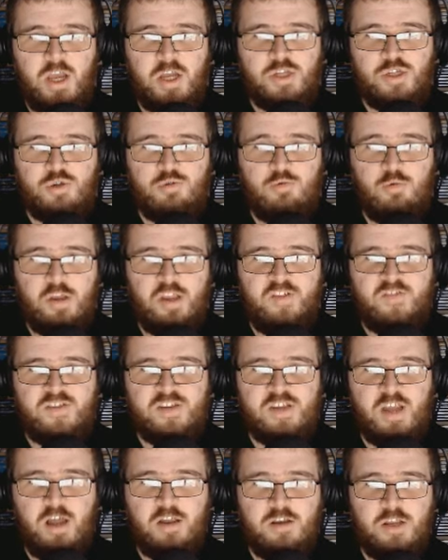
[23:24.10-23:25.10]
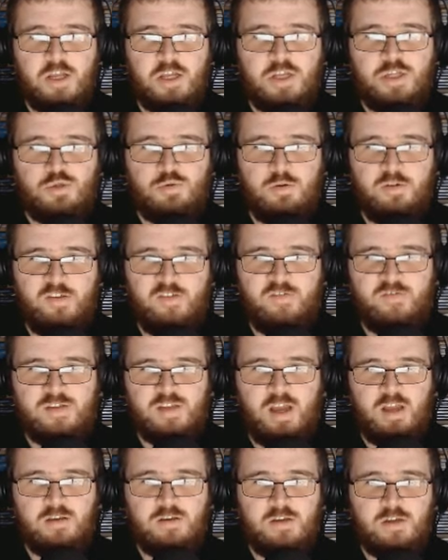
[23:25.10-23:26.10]
Do you know what you've done? Do you know what you've
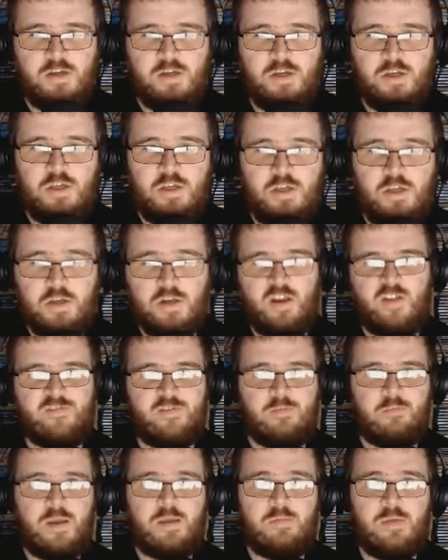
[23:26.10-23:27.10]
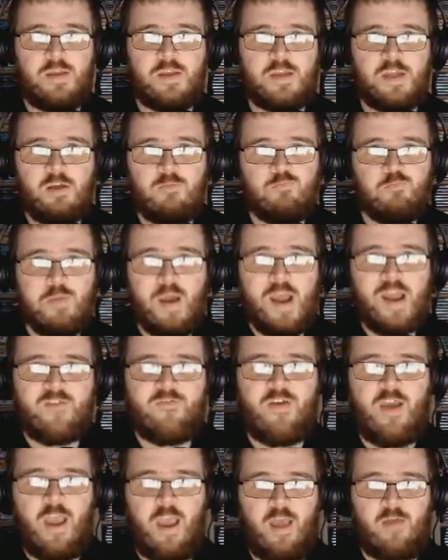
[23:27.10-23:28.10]
done? You're going to have to make me go back
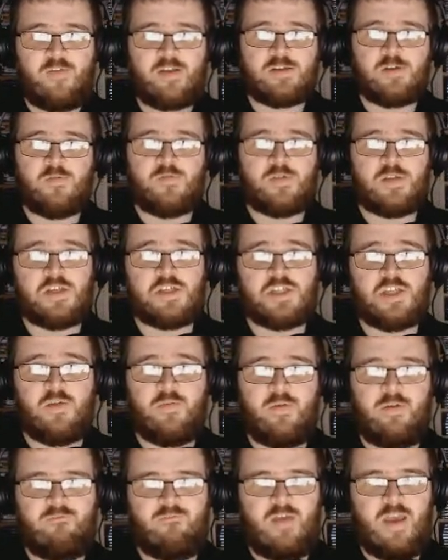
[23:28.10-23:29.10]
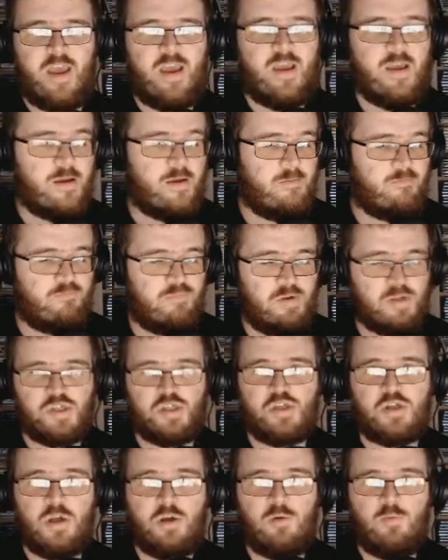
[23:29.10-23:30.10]
there. There's obviously something there. But
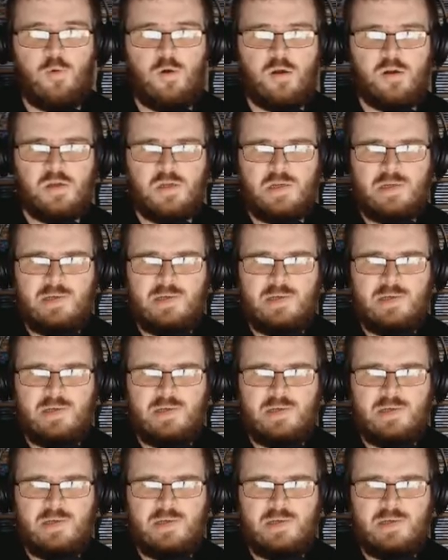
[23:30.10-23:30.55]
you know what?